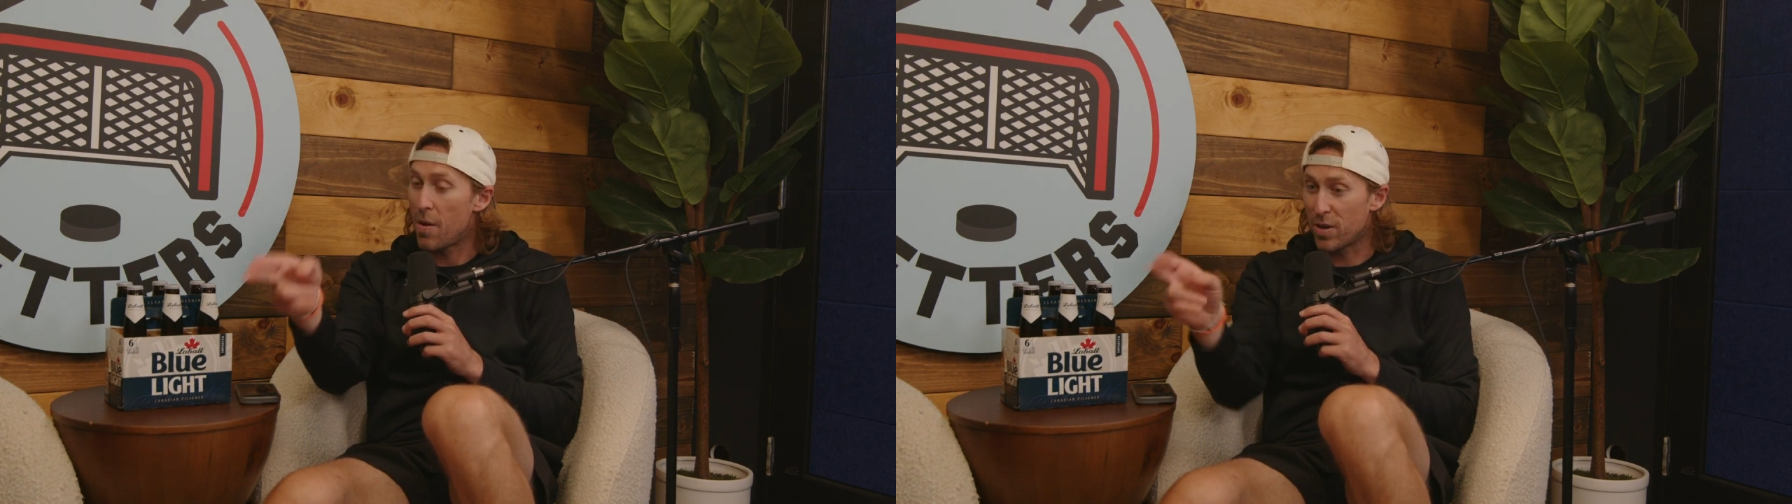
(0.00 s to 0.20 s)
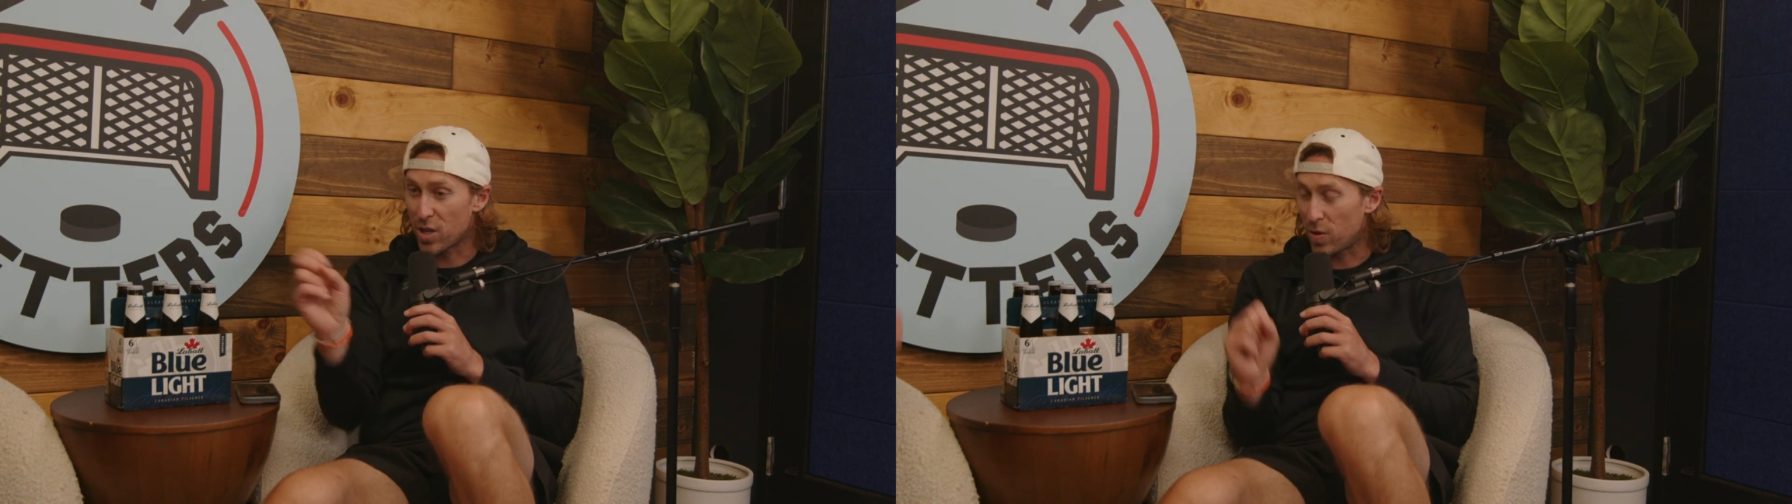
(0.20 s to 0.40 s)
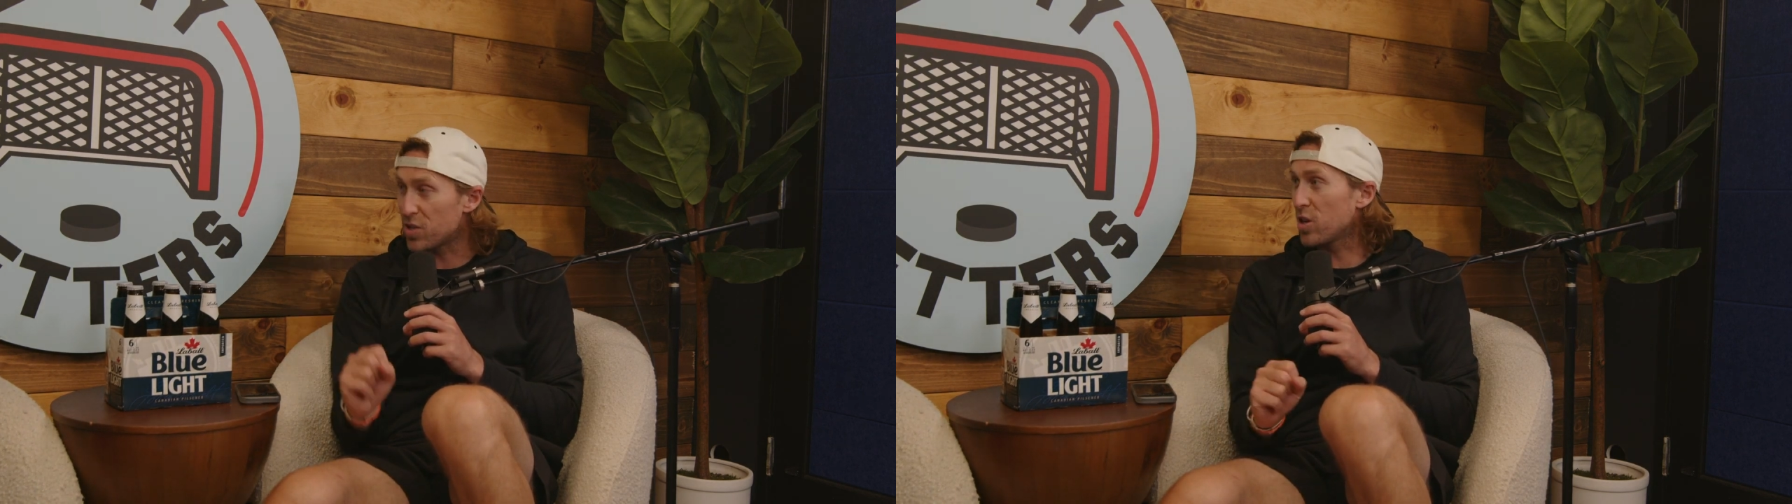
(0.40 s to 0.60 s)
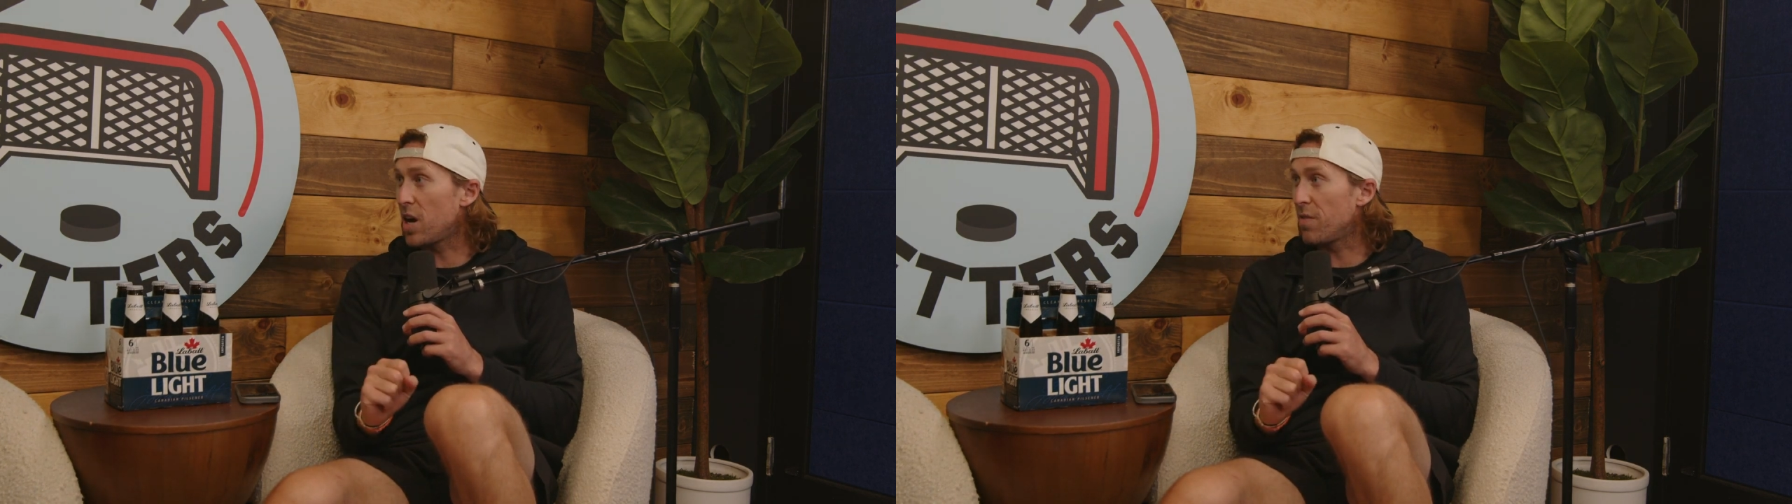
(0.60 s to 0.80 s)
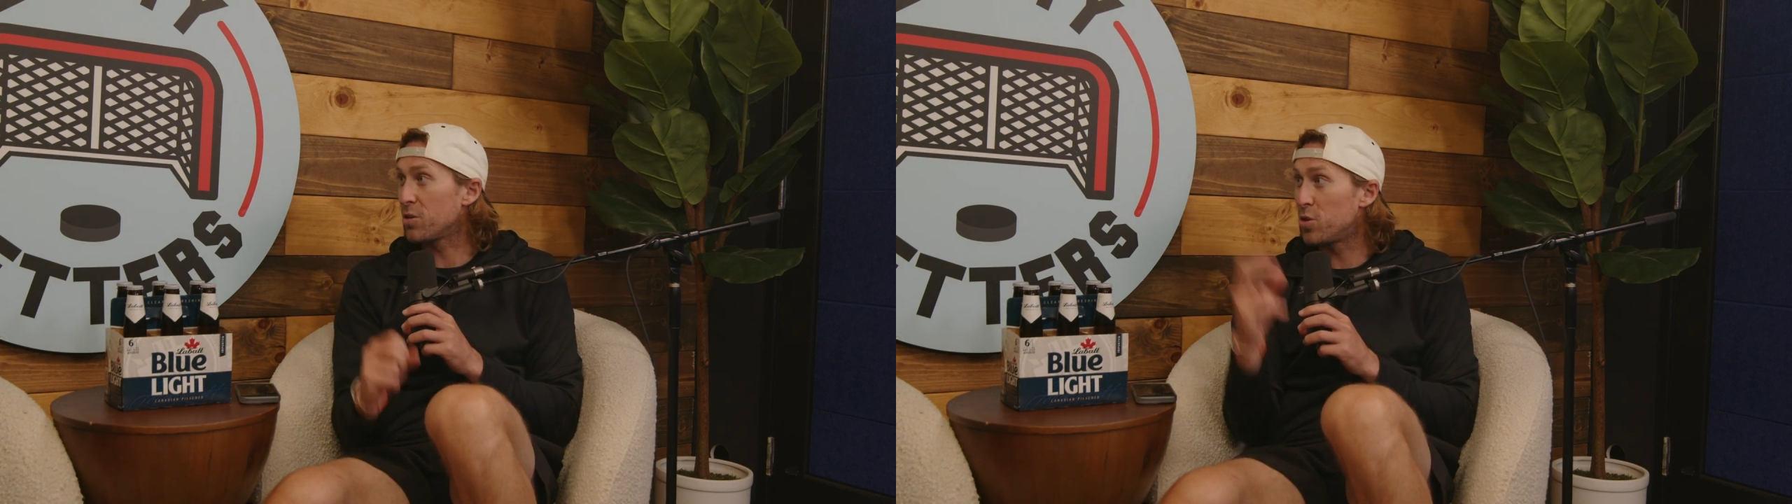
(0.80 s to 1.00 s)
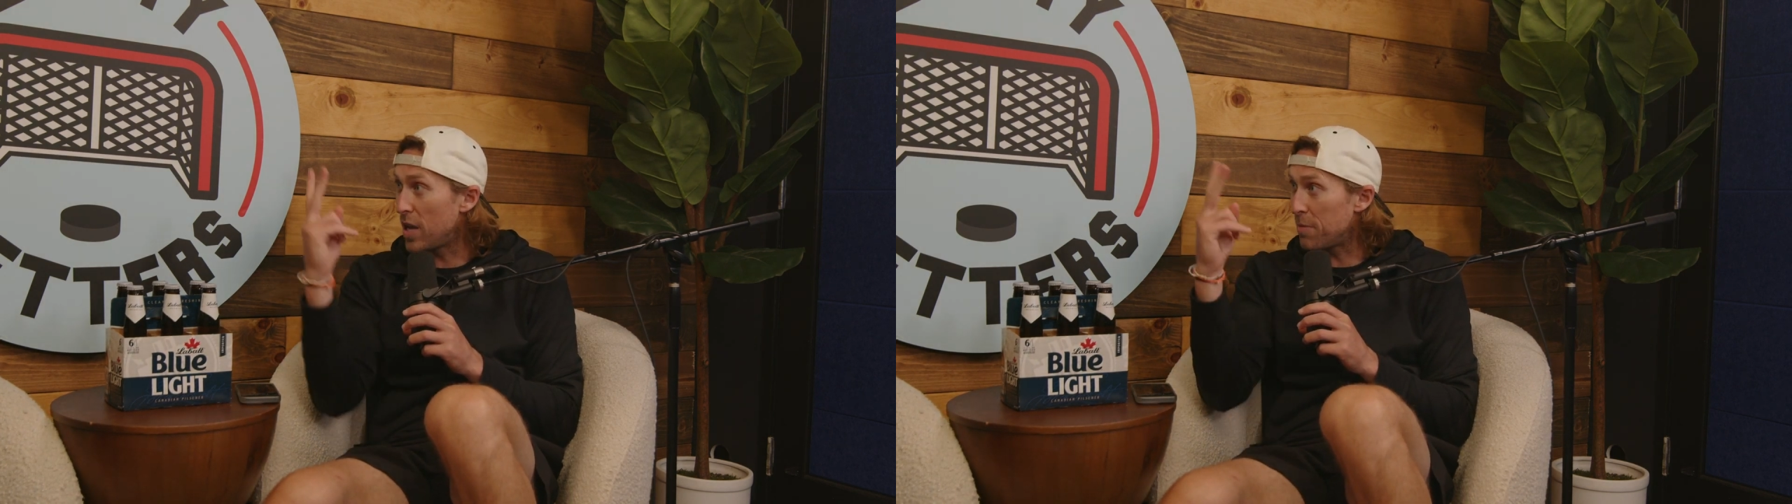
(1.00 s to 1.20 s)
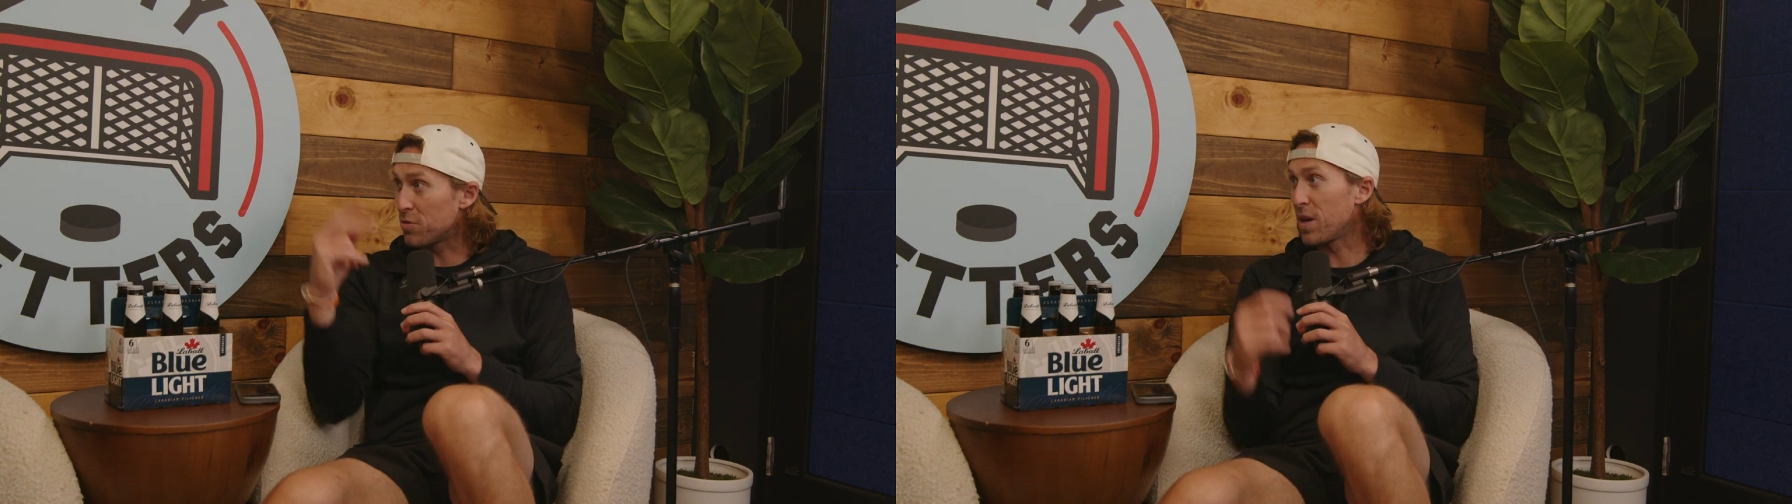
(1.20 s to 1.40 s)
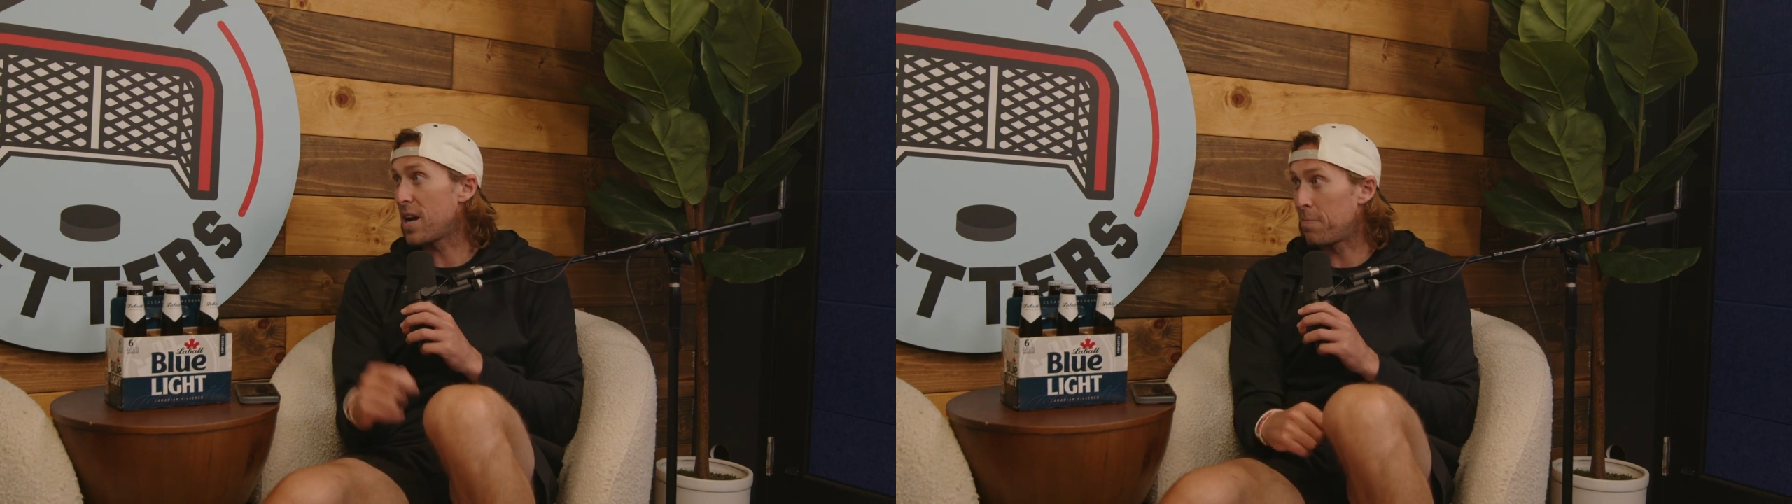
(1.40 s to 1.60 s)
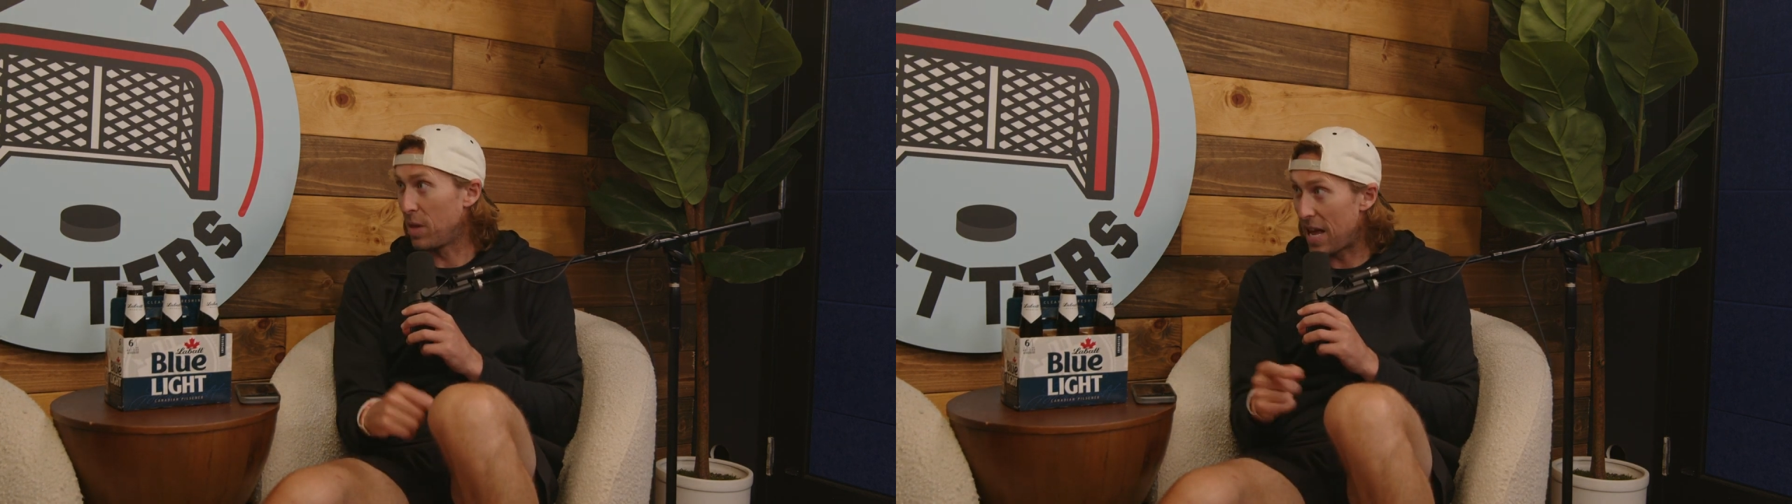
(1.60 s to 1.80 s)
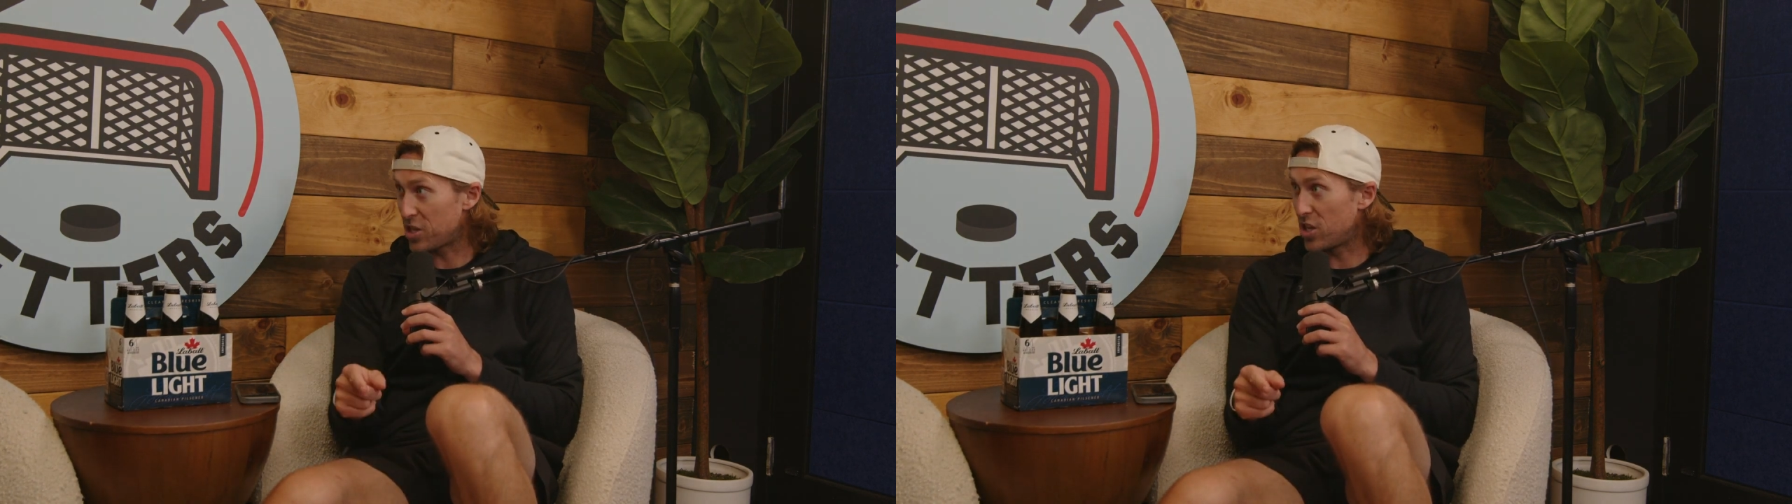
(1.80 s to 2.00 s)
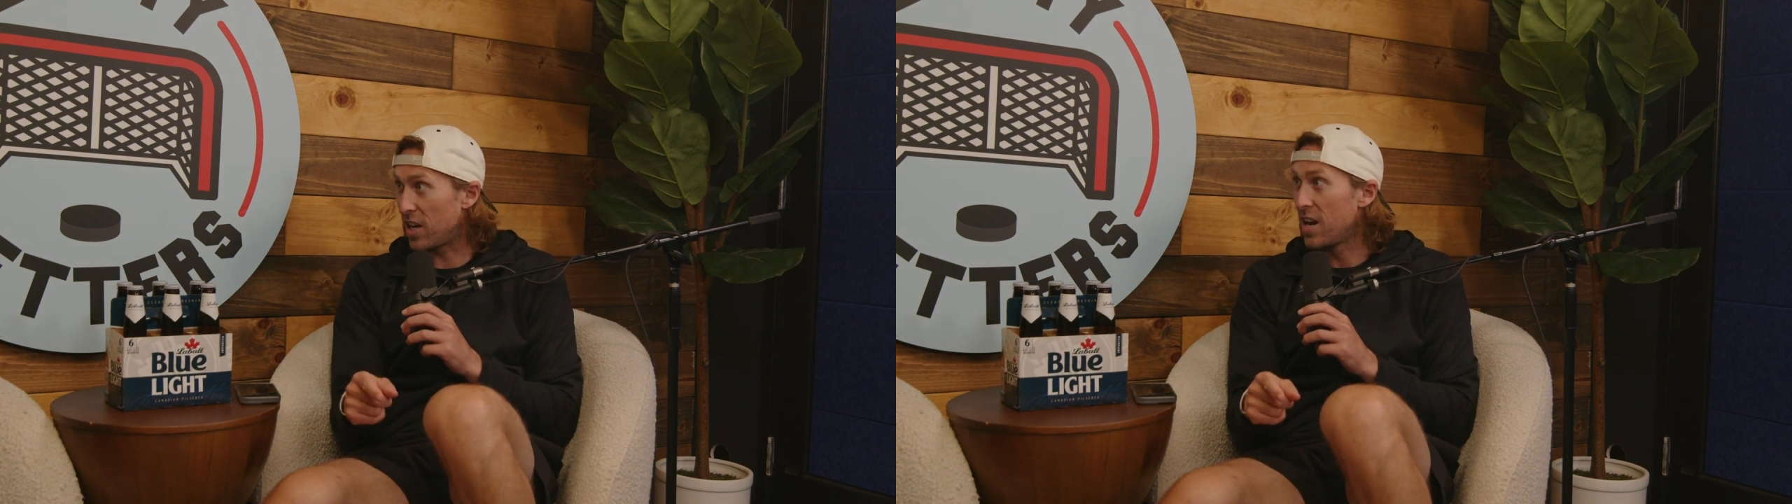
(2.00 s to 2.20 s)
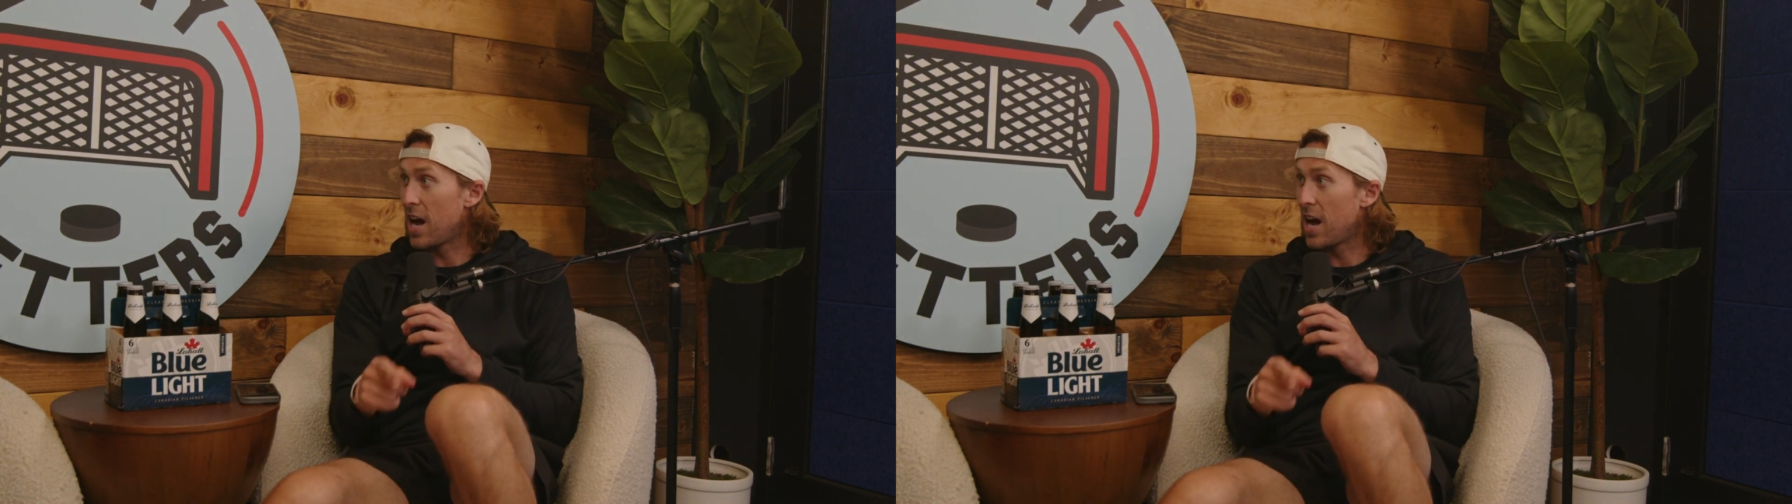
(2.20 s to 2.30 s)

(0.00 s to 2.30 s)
I went to the Western Conference. I was 2 games from the Cup last year.